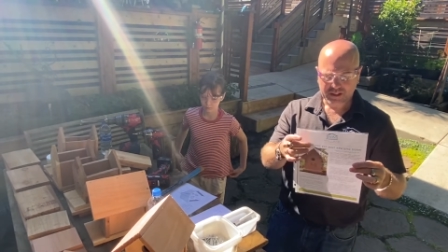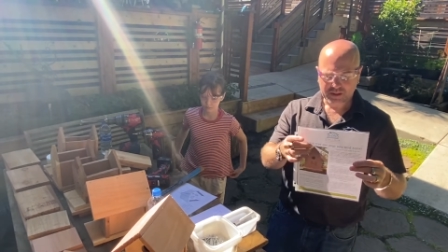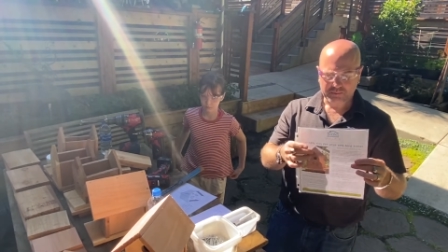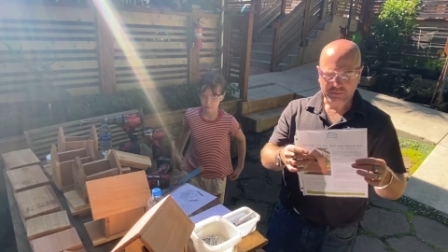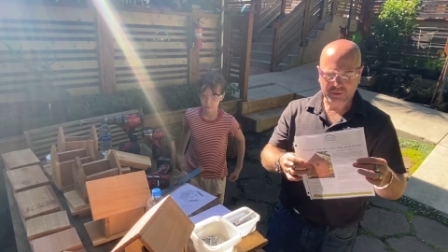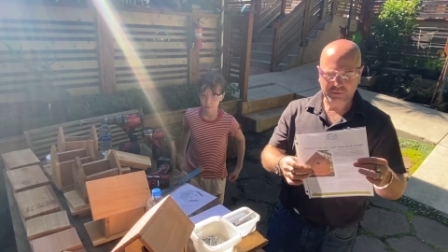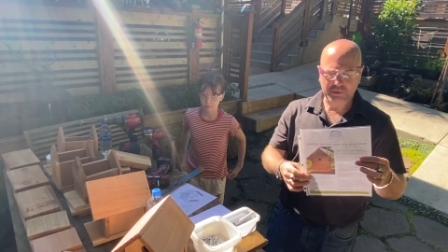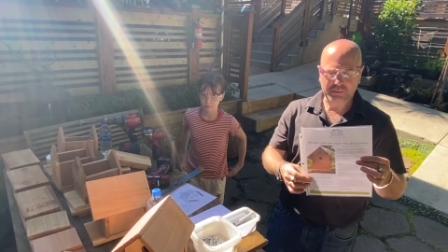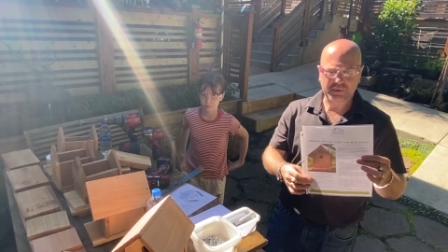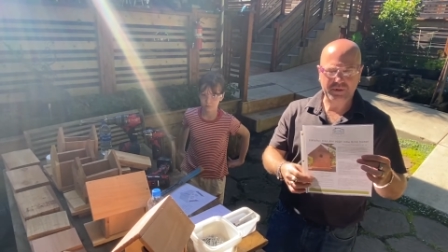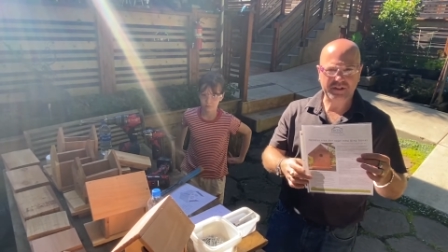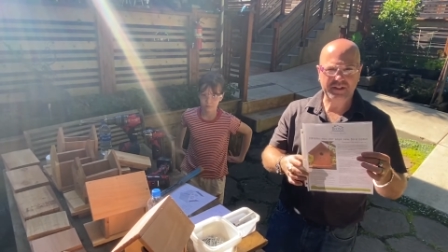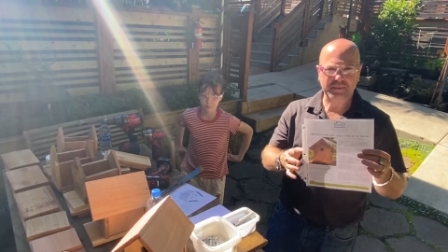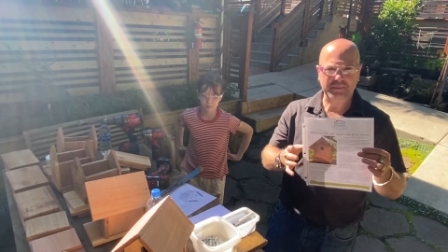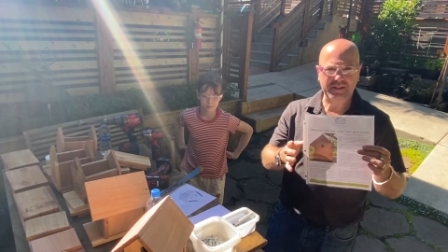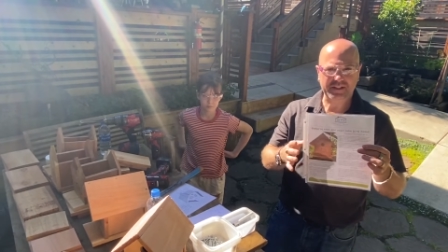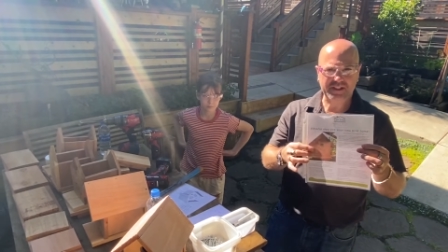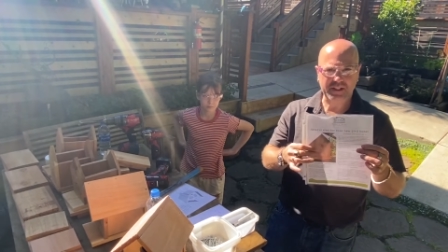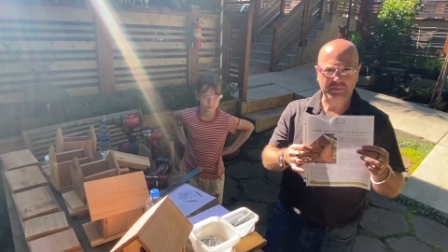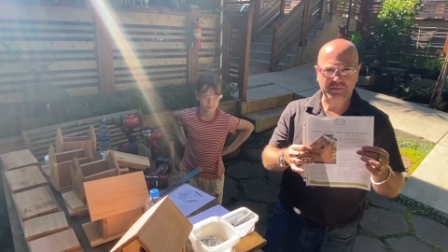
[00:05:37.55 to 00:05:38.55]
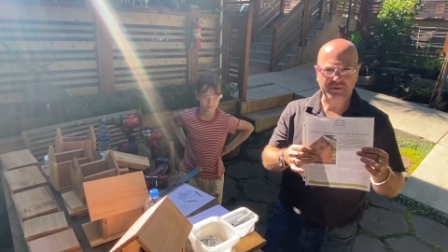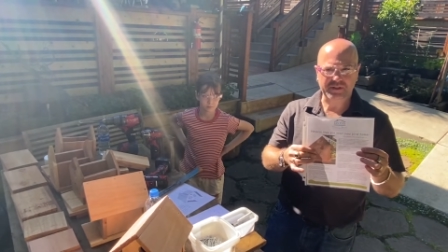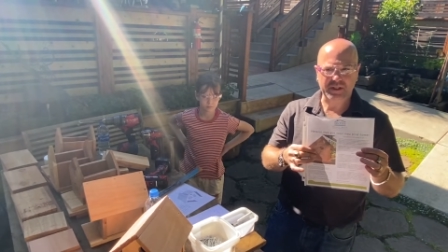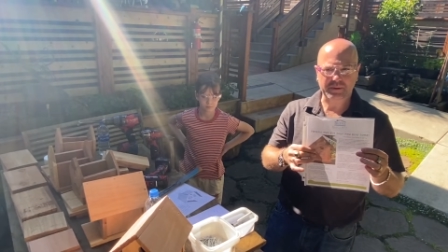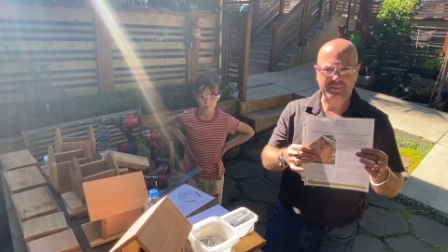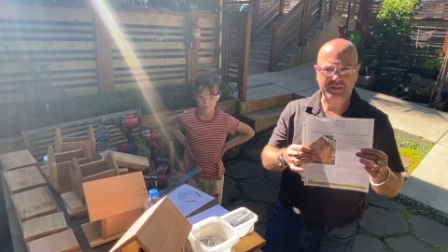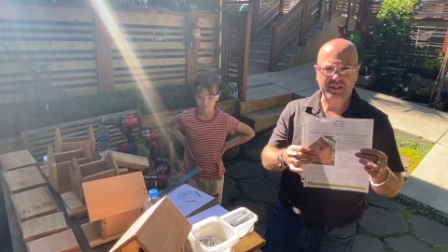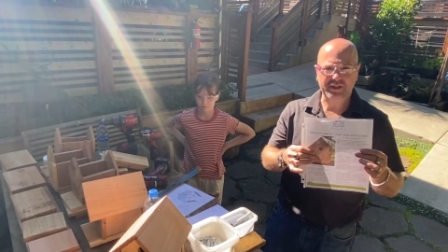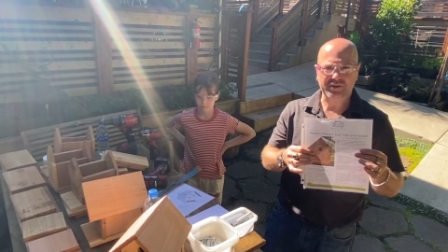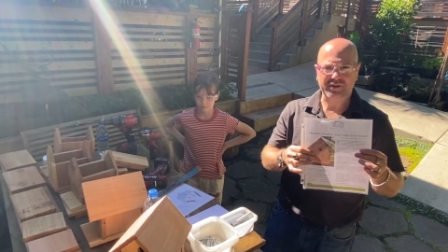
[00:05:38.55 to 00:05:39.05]
but we put some of the simple
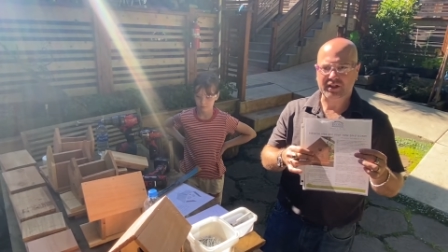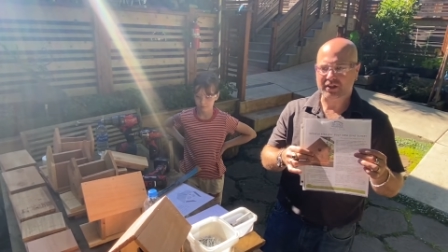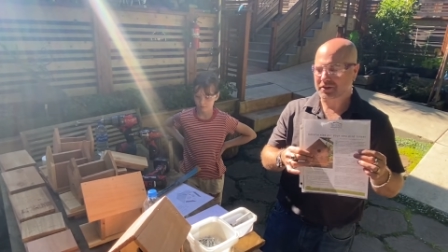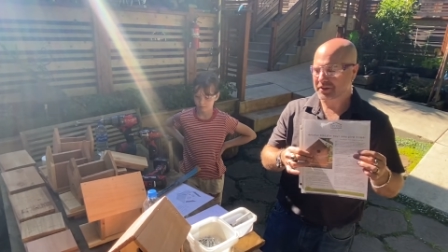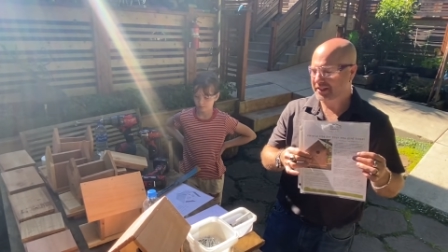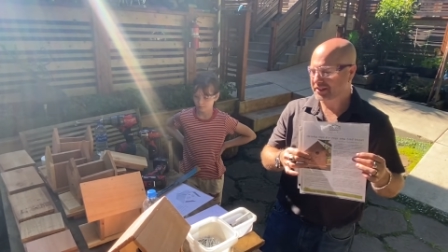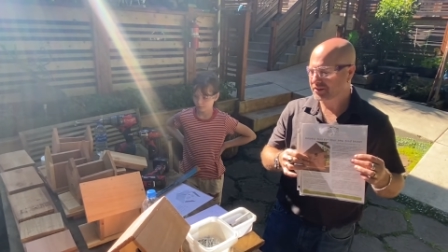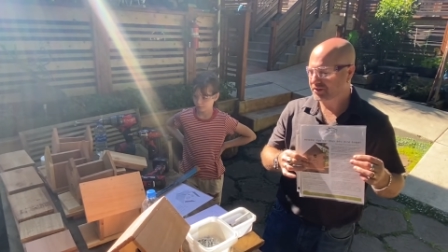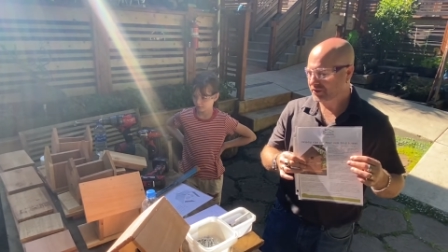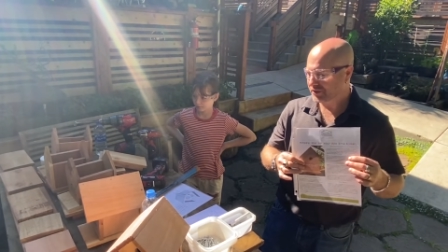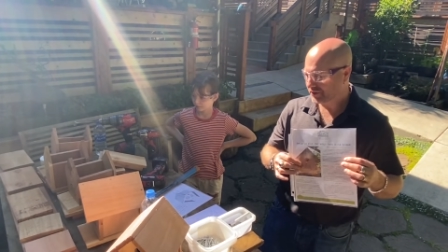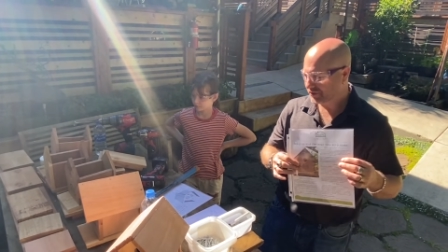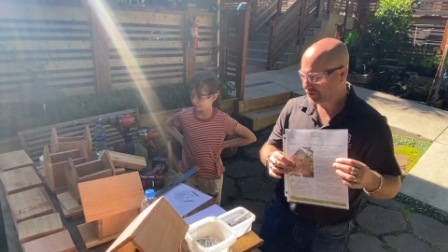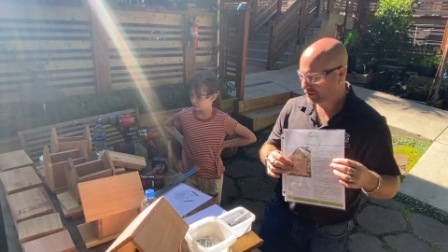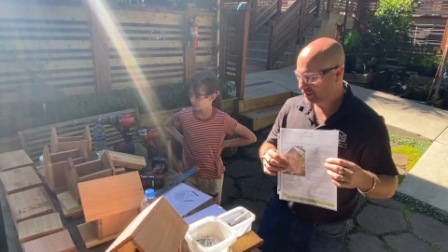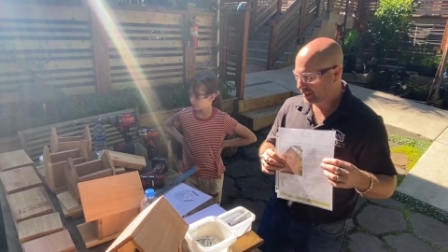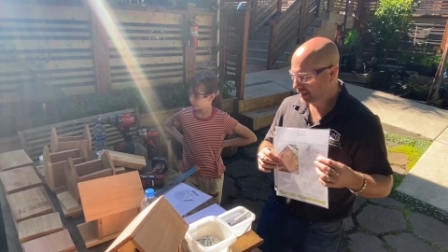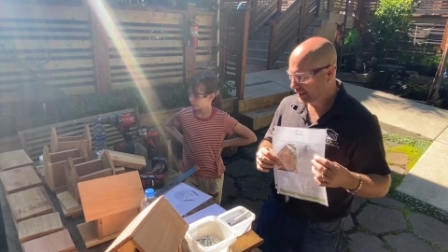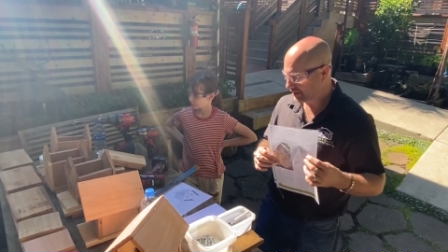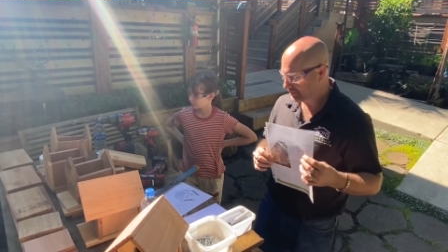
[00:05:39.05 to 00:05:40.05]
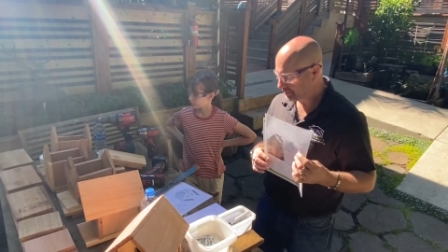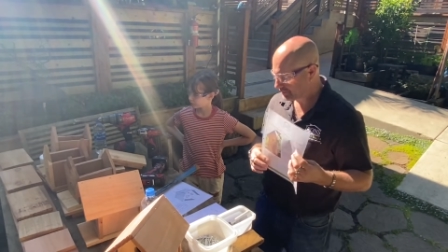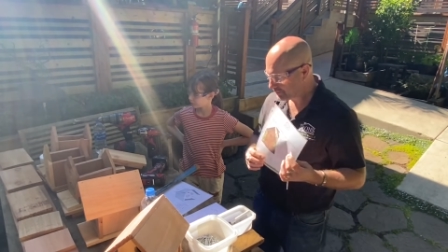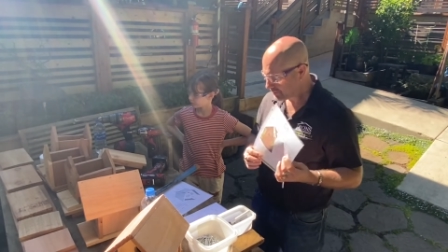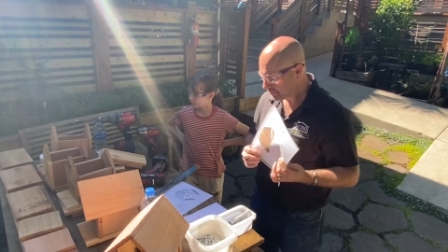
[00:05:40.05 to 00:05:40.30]
tips here and a link to their site.